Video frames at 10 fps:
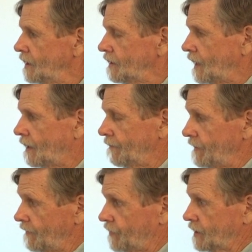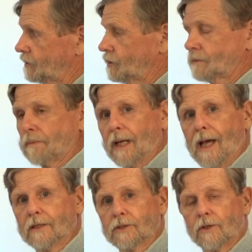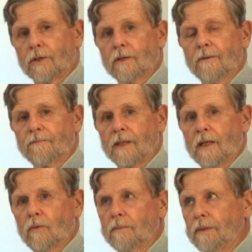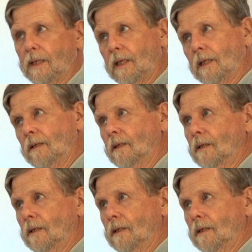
Now, if this was plaster, it would be,